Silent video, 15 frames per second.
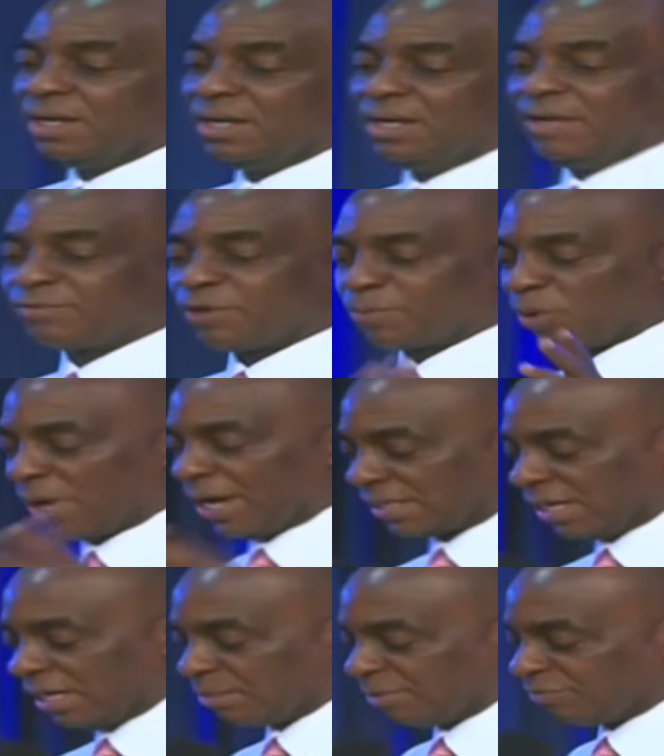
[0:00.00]
Lift up your right
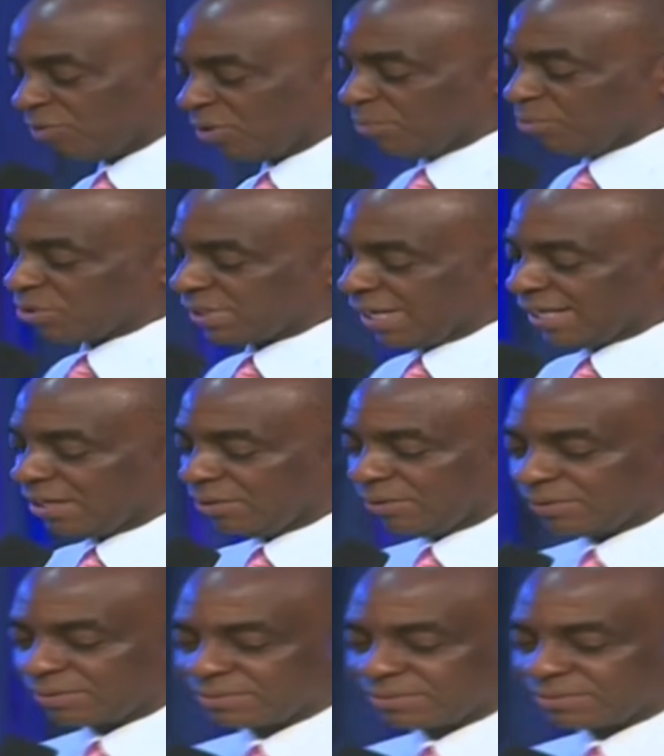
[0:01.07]
hand before the Most High God